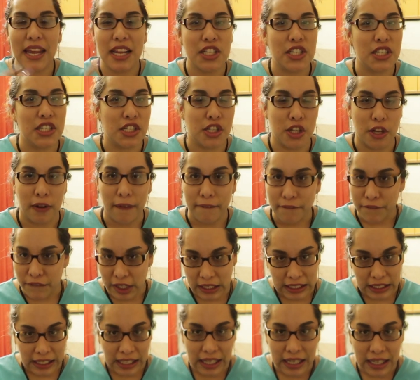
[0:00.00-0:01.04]
It just looked
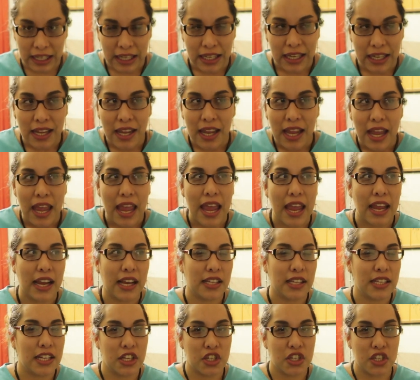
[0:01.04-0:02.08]
funny and
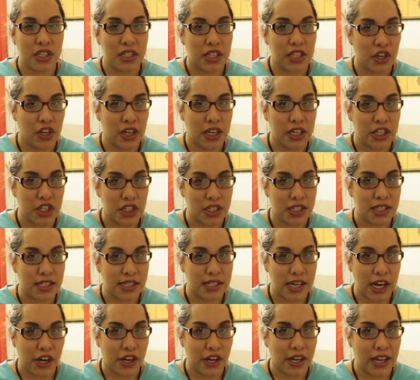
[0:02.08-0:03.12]
just literally just
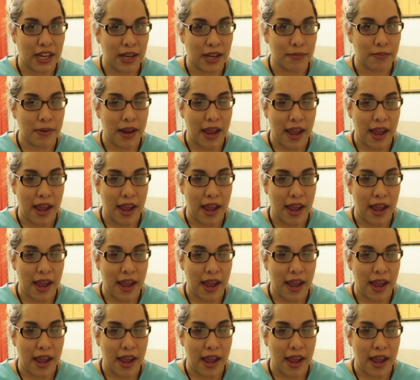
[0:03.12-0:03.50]
staring him